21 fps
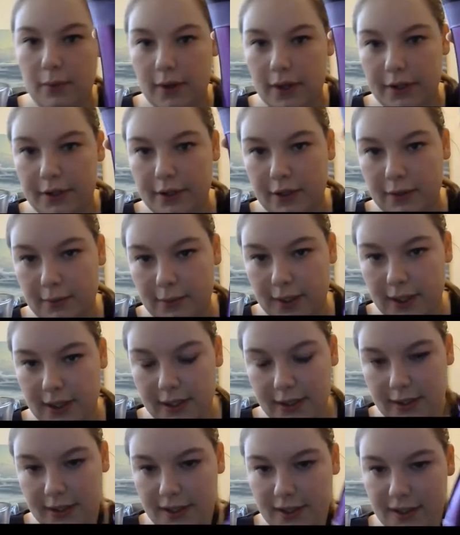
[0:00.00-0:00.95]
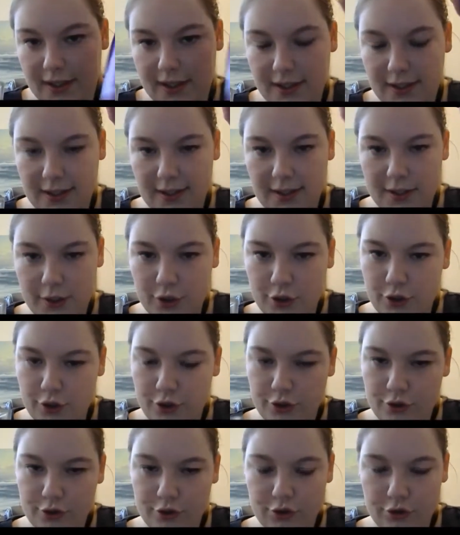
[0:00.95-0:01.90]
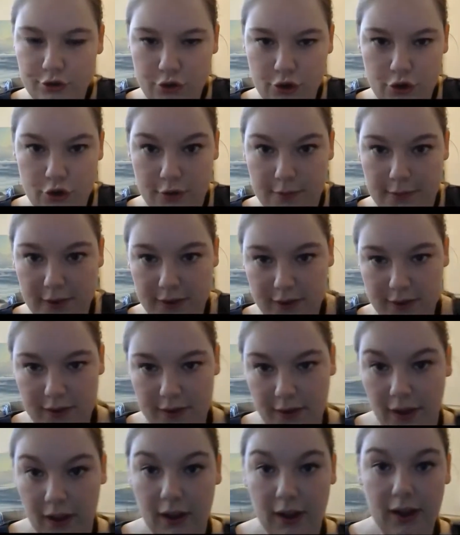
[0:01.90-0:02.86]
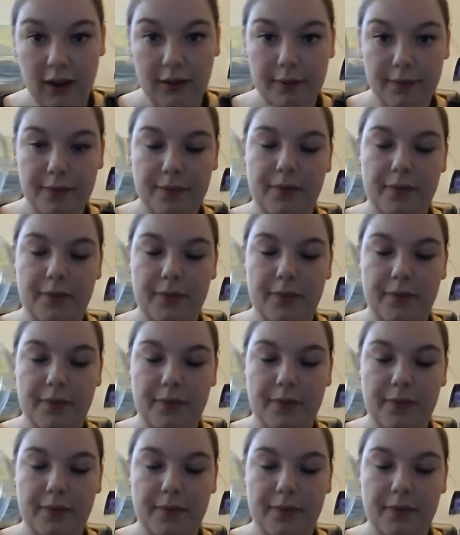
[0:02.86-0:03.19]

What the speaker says: water in my thermos thingy.